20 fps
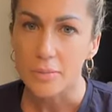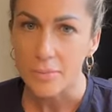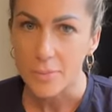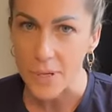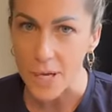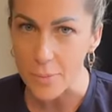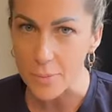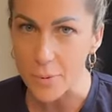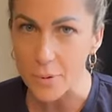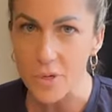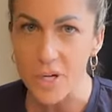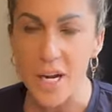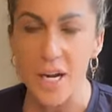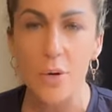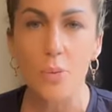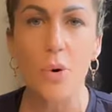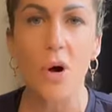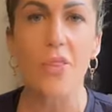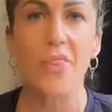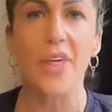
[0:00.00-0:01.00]
People
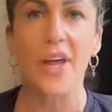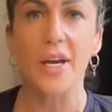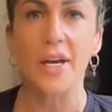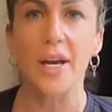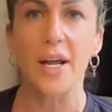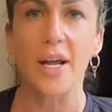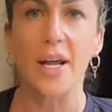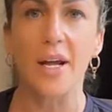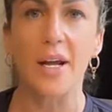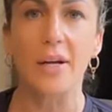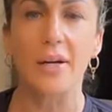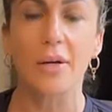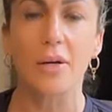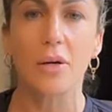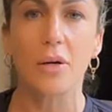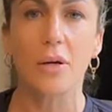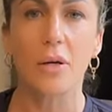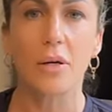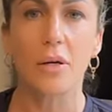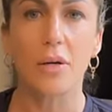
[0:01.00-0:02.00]
need what they need.
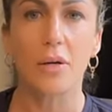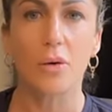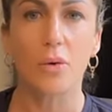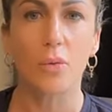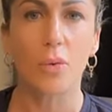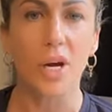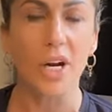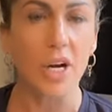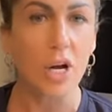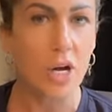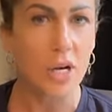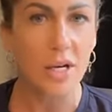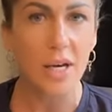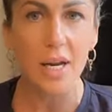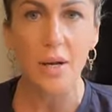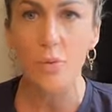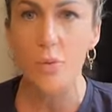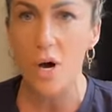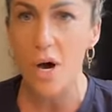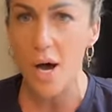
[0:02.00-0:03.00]
We don't
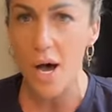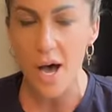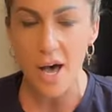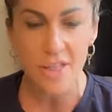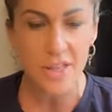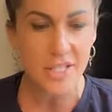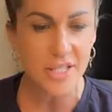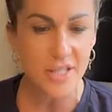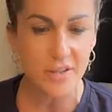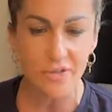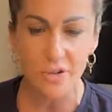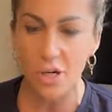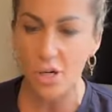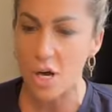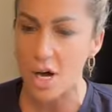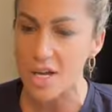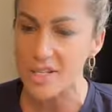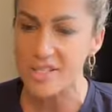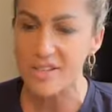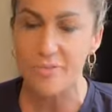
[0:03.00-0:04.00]
need what other different
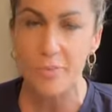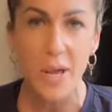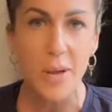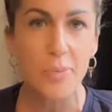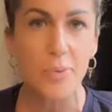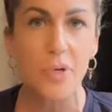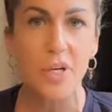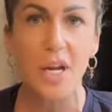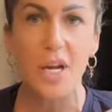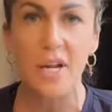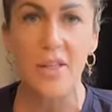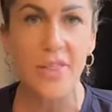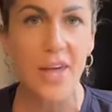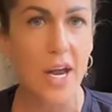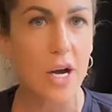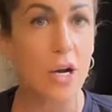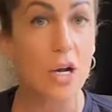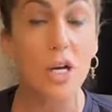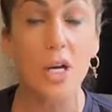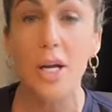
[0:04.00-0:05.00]
kinds of people need, and
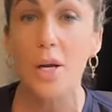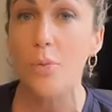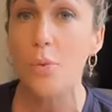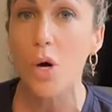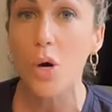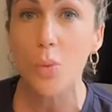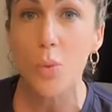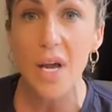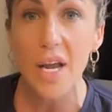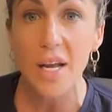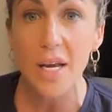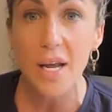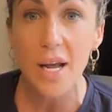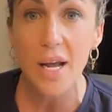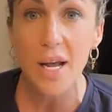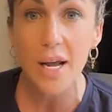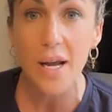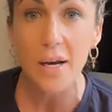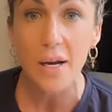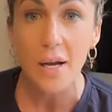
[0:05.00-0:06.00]
they don't need what we
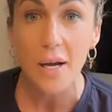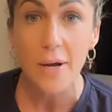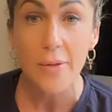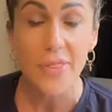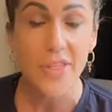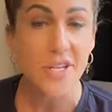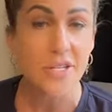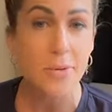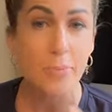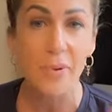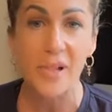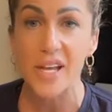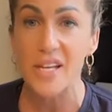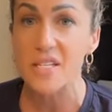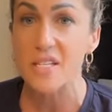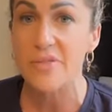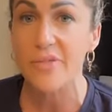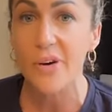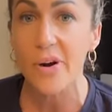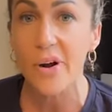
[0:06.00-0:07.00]
need. There's a
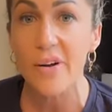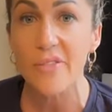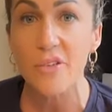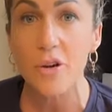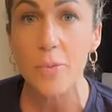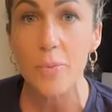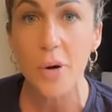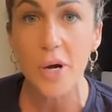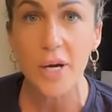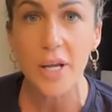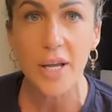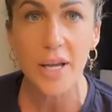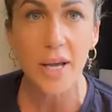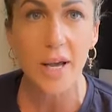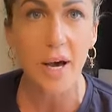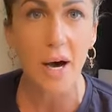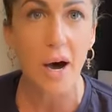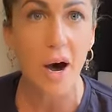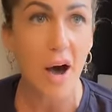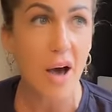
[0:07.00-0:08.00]
place for everybody
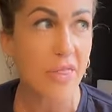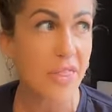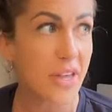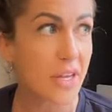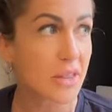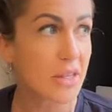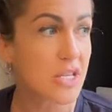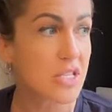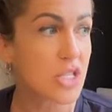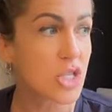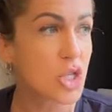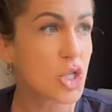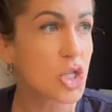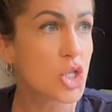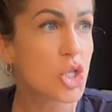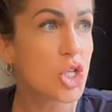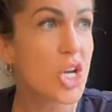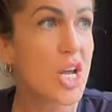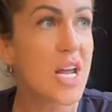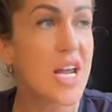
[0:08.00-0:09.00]
here. I think there's
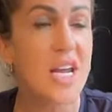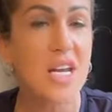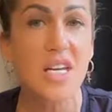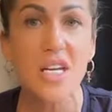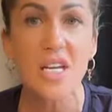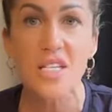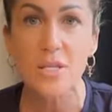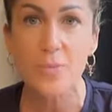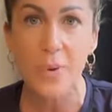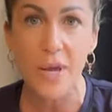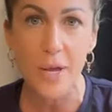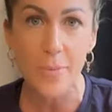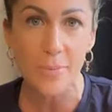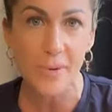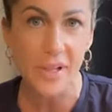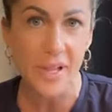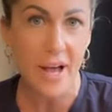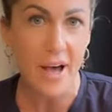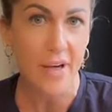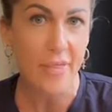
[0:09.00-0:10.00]
genius
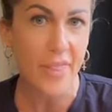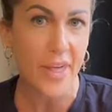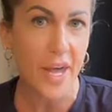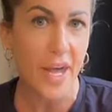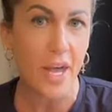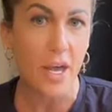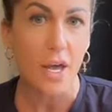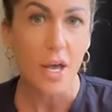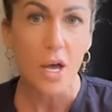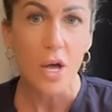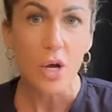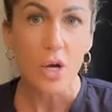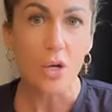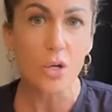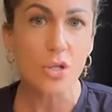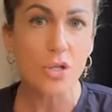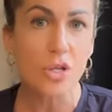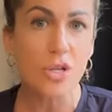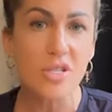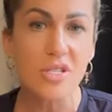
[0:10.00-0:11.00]
people out there
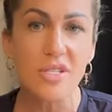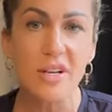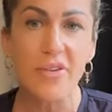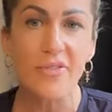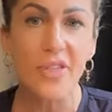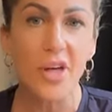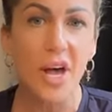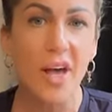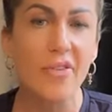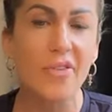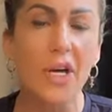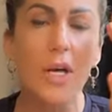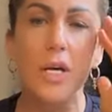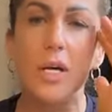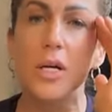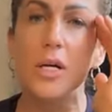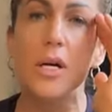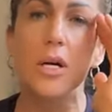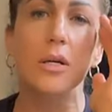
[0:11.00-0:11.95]
who do stuff that